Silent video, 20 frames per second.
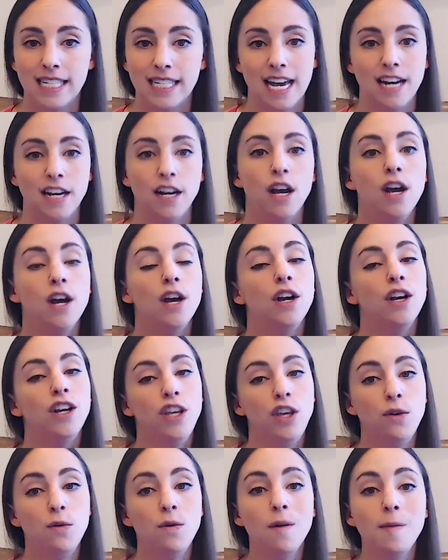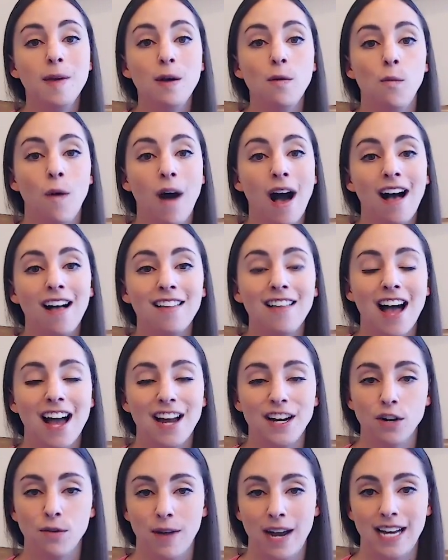and you will be well on
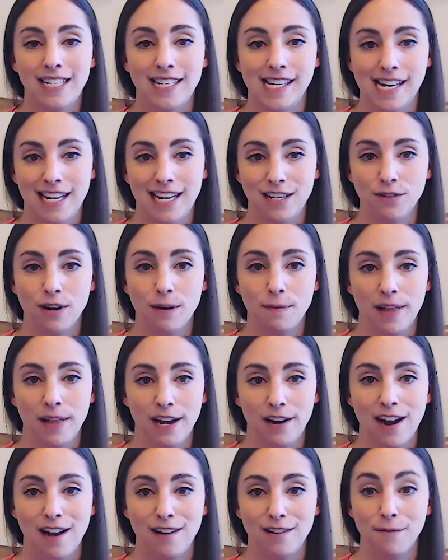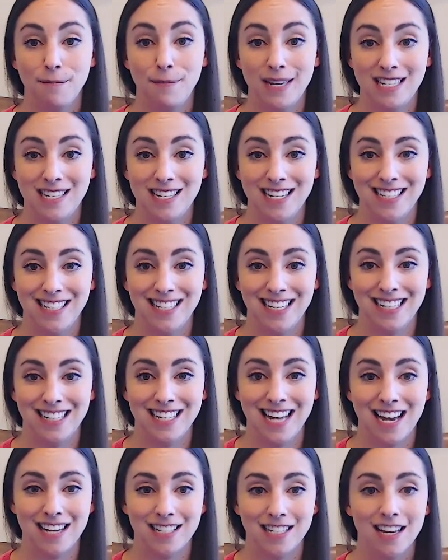your way to indoor playground business
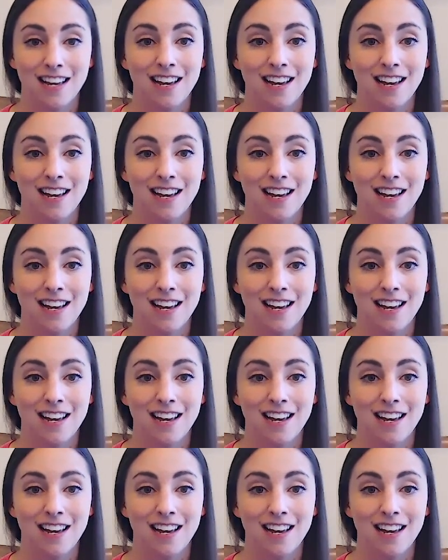success.